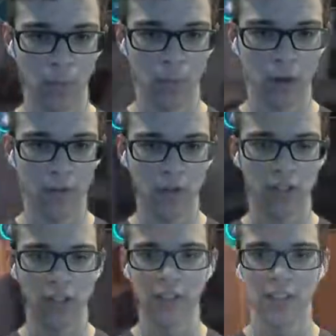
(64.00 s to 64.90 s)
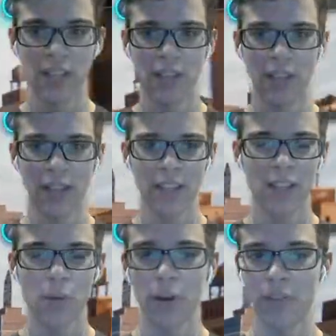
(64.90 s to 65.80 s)
whatever suits. Like, let's say, like, I
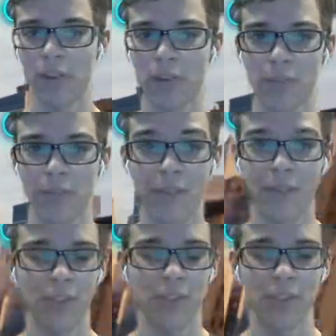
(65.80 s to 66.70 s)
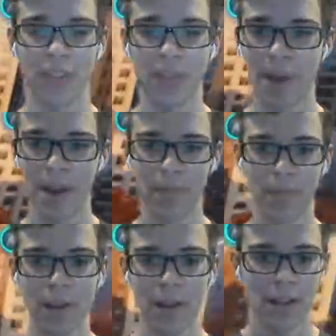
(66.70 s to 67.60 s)
say one of your favorite suits is at the
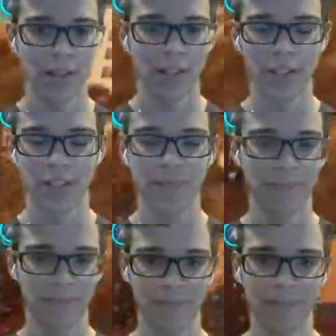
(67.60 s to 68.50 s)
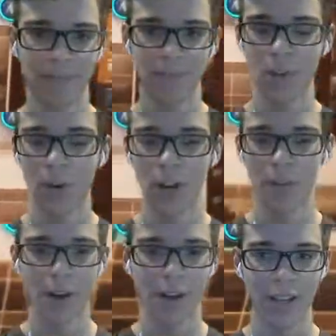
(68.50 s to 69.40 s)
bottom. Just don't worry
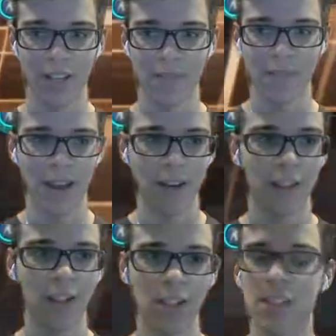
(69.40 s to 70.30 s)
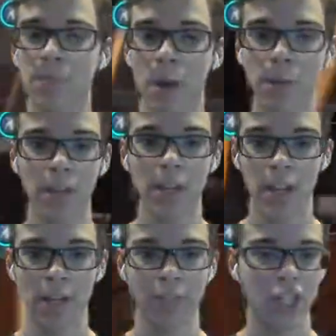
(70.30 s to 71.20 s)
about it, it's fine. The list is probably going to
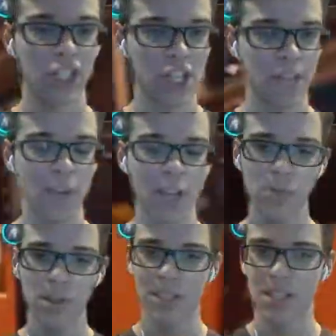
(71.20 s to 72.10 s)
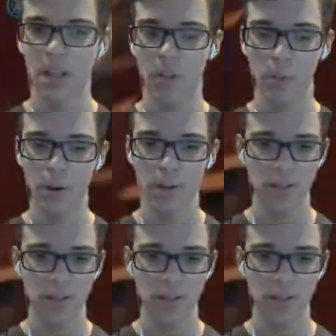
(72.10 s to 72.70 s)
end up changing. If you guys want to see another one of these